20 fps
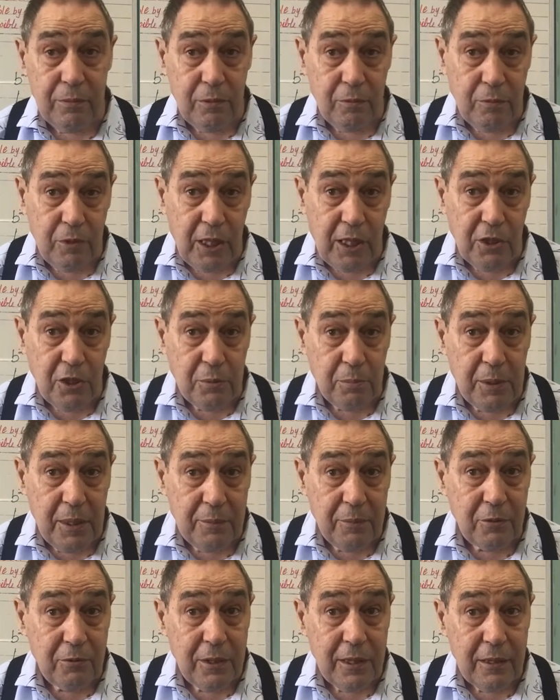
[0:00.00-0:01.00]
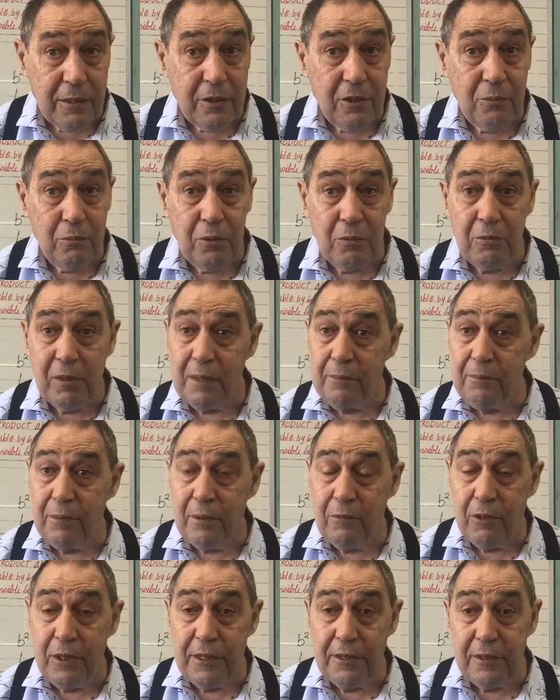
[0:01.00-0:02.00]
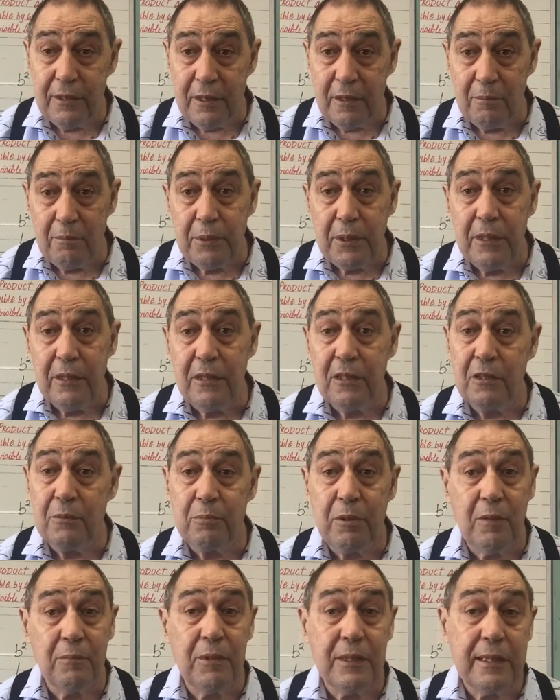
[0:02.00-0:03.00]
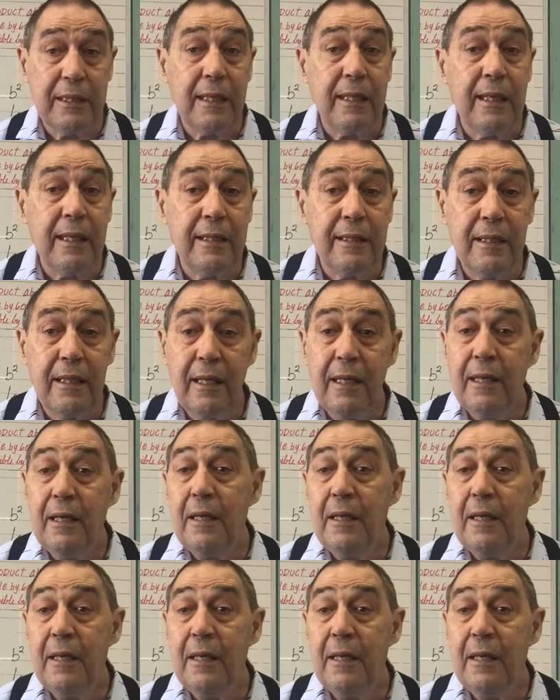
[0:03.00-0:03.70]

those people really good with computers probably can.